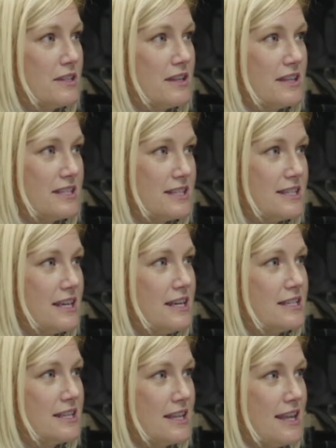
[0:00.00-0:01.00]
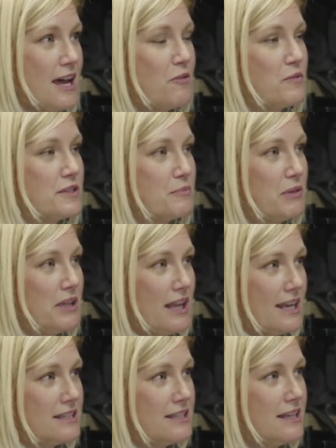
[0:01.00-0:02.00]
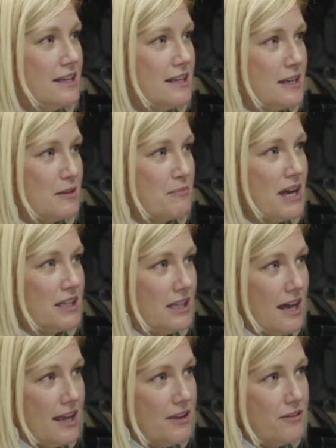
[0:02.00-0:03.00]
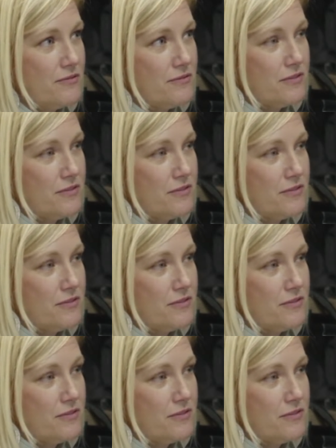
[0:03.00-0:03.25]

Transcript: the seeds that was planting in my life